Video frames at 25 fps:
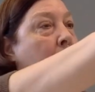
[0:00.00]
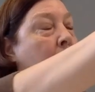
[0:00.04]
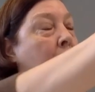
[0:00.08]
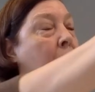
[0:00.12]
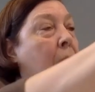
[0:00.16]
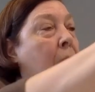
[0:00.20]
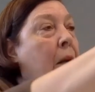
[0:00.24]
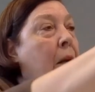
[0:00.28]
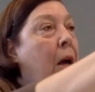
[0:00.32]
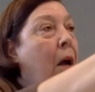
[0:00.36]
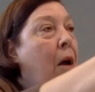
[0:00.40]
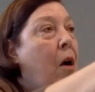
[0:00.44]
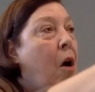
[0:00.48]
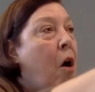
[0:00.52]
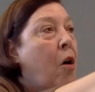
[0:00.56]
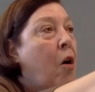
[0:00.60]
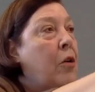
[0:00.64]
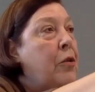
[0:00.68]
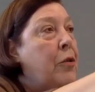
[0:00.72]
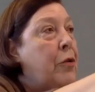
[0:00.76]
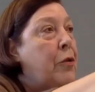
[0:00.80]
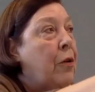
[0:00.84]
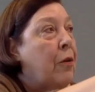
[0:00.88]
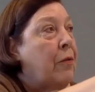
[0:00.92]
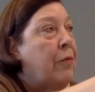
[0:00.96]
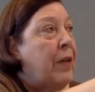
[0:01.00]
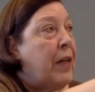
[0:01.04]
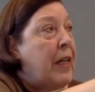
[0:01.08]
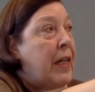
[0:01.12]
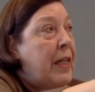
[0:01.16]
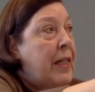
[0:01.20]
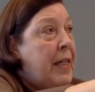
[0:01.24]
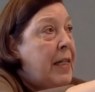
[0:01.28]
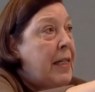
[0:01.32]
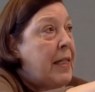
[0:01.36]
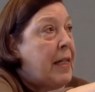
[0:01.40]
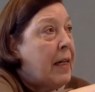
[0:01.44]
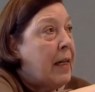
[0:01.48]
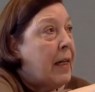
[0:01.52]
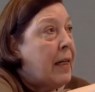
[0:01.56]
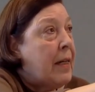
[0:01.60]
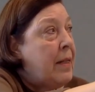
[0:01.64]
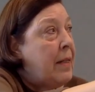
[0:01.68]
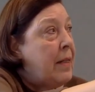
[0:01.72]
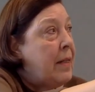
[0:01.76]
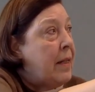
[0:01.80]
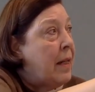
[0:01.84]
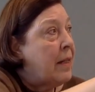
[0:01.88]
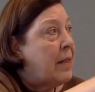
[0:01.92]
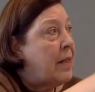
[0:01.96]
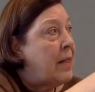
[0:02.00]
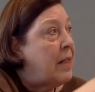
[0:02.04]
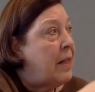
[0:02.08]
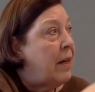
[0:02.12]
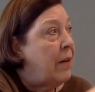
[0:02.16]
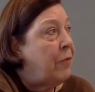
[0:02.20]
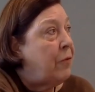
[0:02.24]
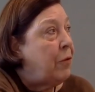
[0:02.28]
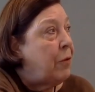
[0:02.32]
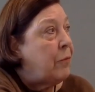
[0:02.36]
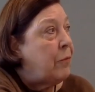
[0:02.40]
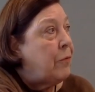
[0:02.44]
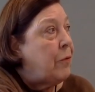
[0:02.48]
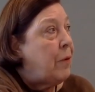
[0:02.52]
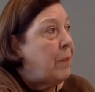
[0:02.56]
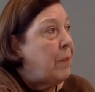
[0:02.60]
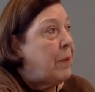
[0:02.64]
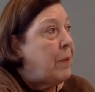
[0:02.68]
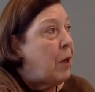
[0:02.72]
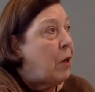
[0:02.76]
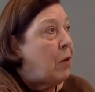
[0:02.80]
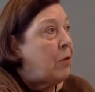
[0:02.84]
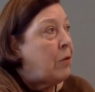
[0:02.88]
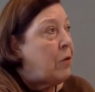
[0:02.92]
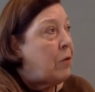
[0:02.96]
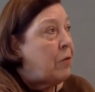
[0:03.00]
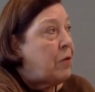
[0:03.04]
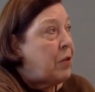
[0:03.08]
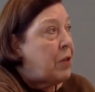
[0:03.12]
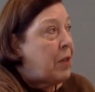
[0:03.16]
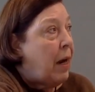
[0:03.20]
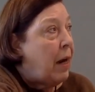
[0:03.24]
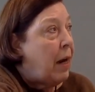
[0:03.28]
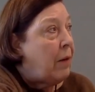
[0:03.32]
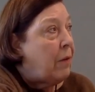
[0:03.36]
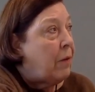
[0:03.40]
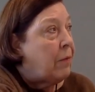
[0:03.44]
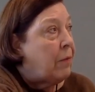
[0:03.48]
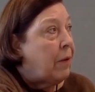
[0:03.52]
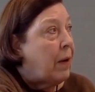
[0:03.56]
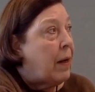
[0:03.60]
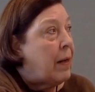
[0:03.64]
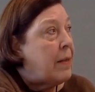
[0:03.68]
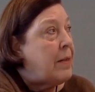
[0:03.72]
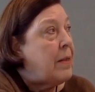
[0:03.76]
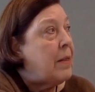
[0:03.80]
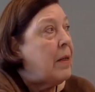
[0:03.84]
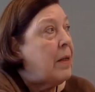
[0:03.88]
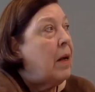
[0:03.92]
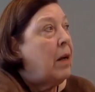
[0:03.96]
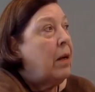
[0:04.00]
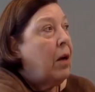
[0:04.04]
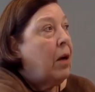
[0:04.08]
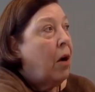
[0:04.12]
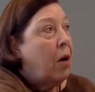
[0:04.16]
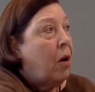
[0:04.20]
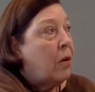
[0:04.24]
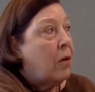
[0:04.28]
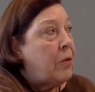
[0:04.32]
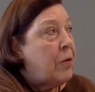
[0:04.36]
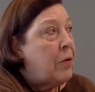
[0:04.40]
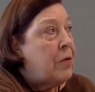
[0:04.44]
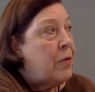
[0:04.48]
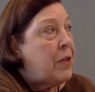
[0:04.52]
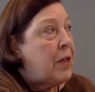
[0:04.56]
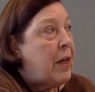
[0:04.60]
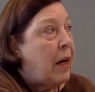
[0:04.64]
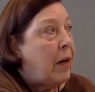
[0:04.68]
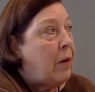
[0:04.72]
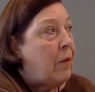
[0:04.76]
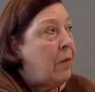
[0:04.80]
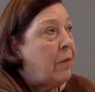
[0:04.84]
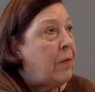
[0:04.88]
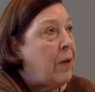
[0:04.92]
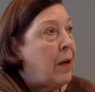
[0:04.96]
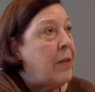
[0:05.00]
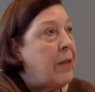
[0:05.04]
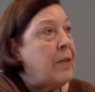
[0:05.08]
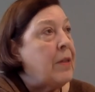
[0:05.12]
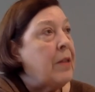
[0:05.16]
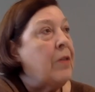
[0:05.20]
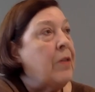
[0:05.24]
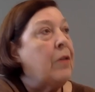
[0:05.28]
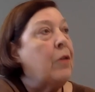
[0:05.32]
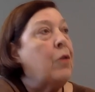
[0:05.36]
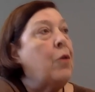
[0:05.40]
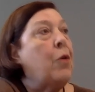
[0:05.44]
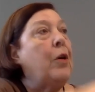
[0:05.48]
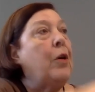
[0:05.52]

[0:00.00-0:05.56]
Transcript: the altar of incense, that's different from the altar of sacrifice, altar of sacrifice in the